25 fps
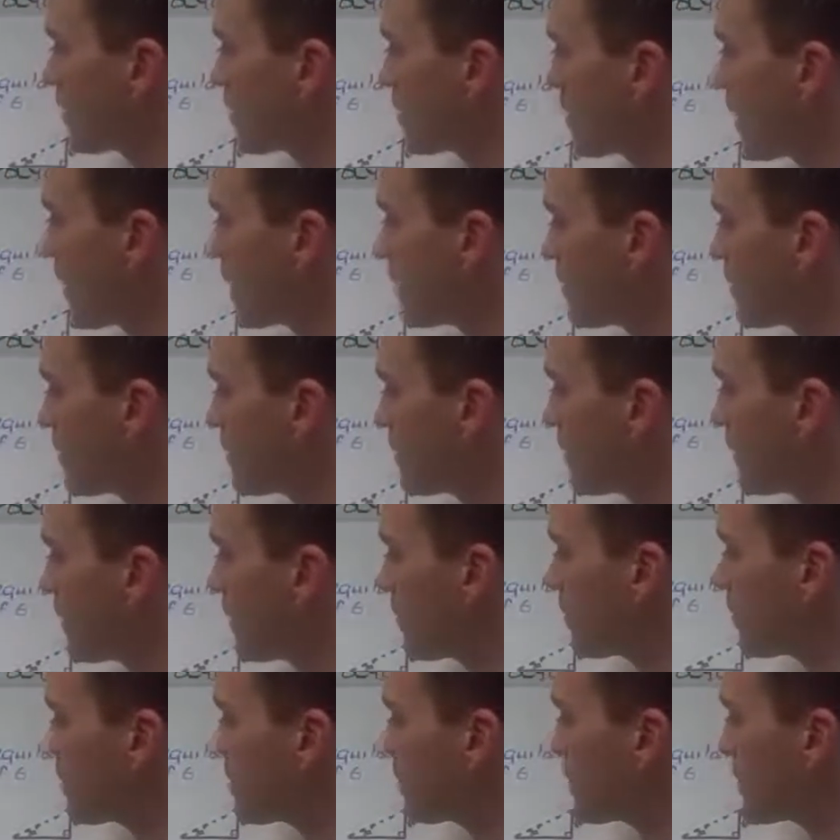guy right there.
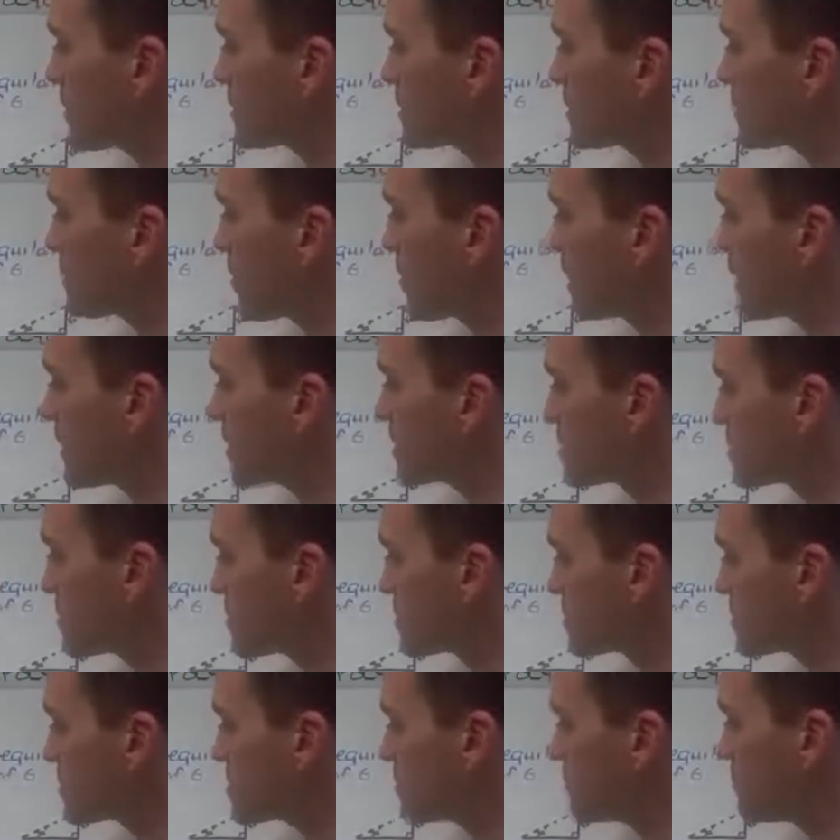That's a radius, so
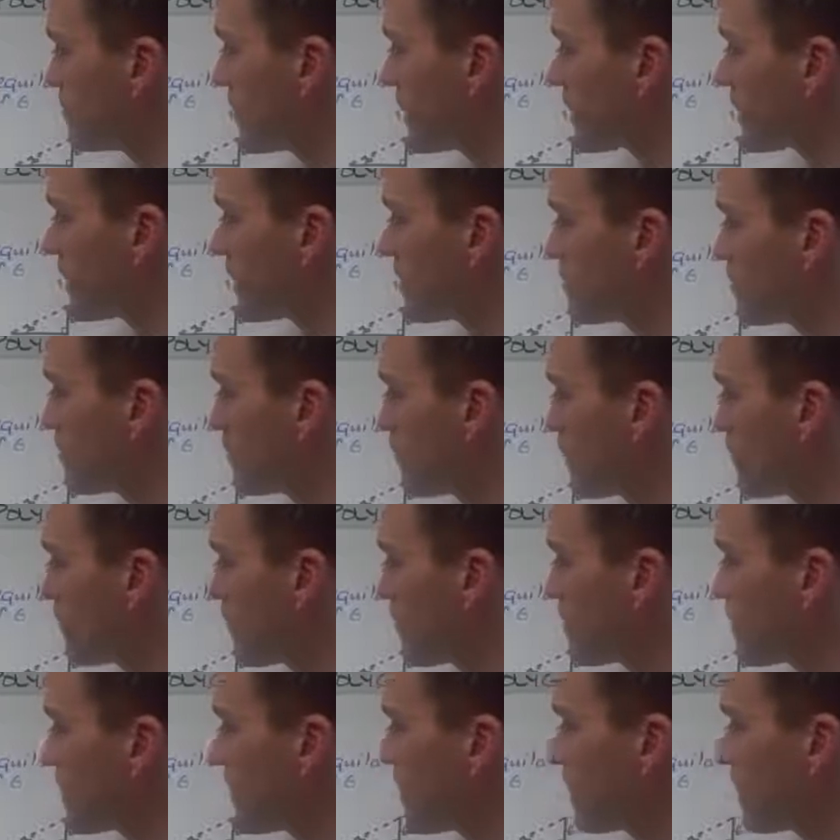I'll just make it up, whatever.